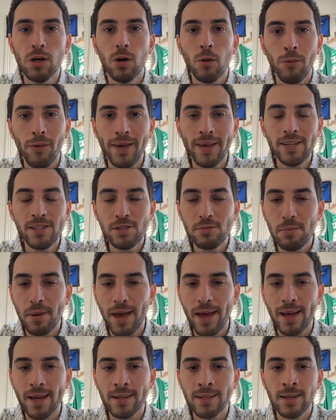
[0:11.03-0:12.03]

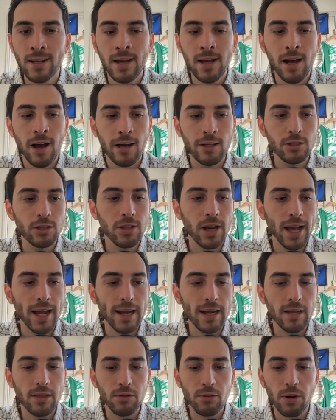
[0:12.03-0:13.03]
wingspan,
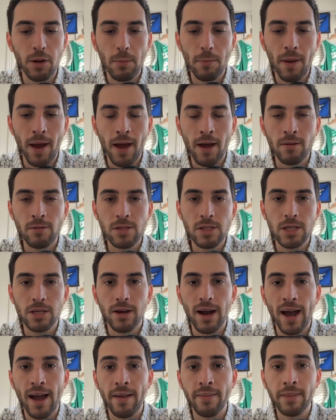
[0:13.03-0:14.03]
183 pounds here
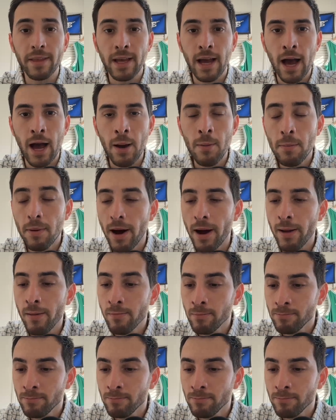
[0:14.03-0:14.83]
at the combine.